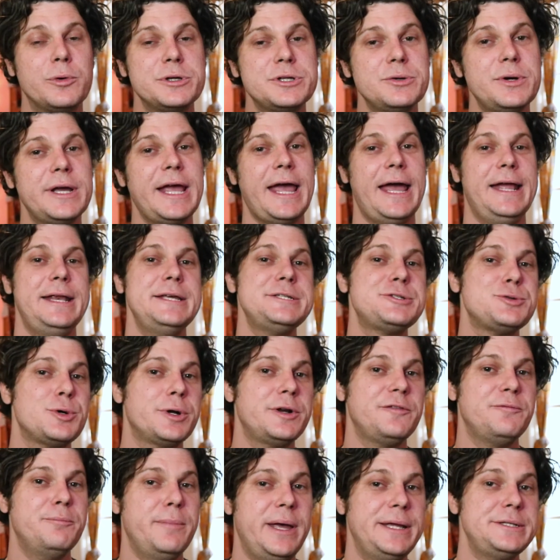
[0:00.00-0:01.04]
we're doing any
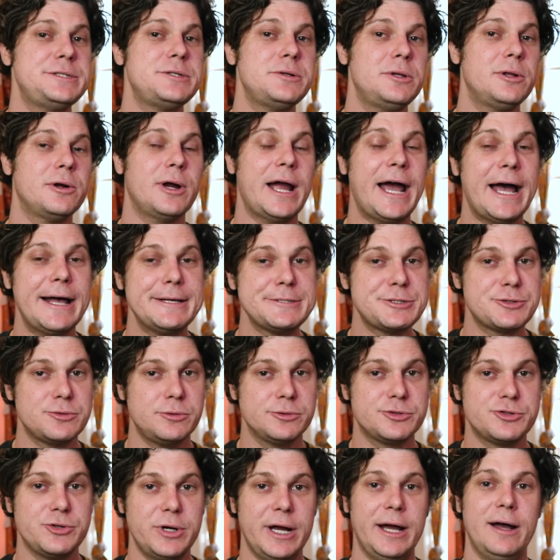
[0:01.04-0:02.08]
sort of mental or
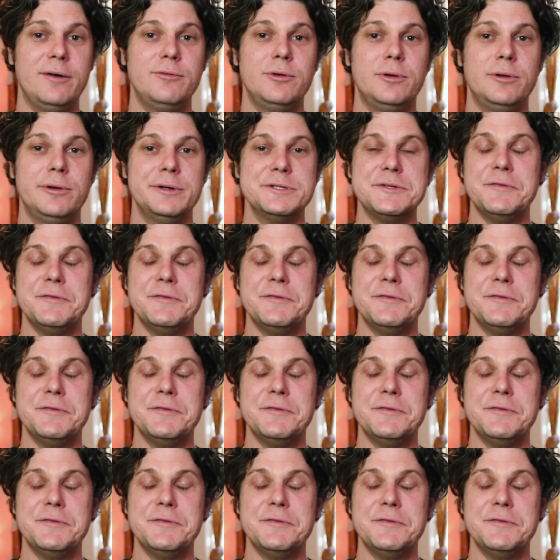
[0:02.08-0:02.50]
astral travel,